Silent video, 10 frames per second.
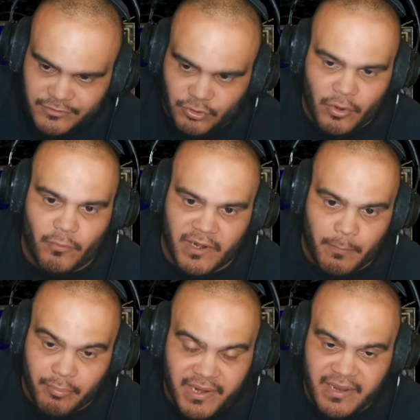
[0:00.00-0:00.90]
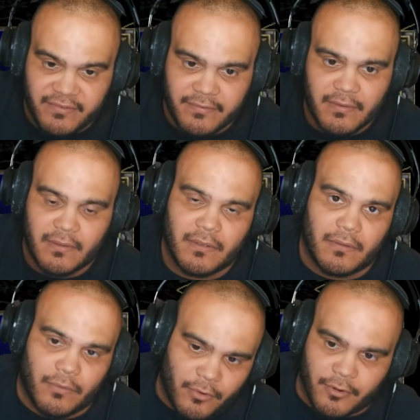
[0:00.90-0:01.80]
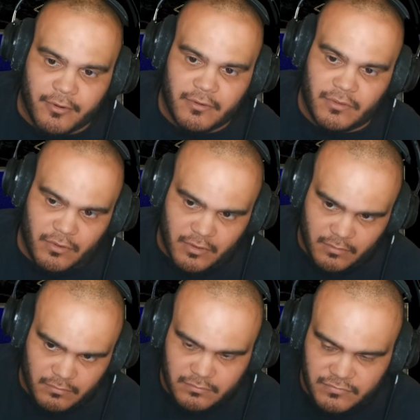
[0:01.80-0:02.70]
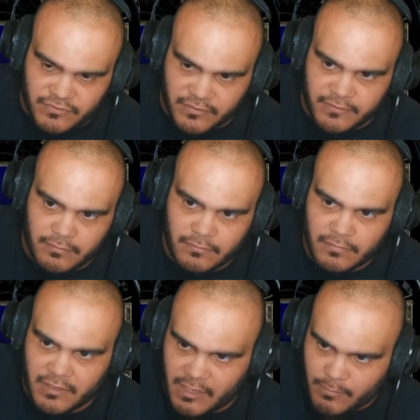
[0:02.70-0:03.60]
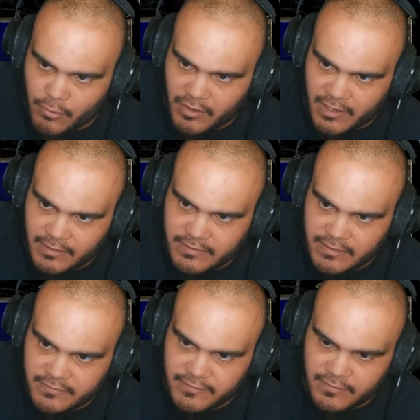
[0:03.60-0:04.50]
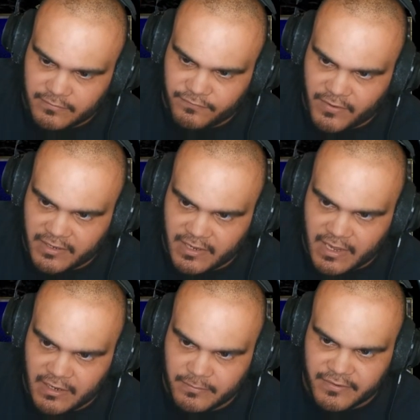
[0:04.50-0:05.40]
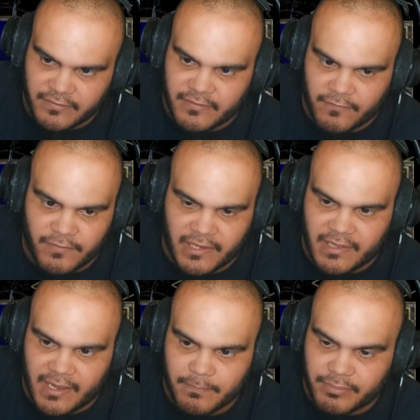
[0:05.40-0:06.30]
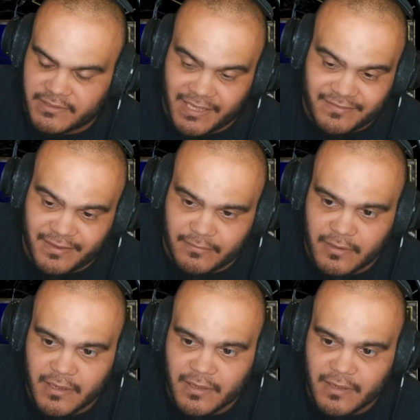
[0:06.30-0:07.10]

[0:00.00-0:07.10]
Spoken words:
do it with a breeze, or you can just keep going like this and finding items and stuff like that. But that's it.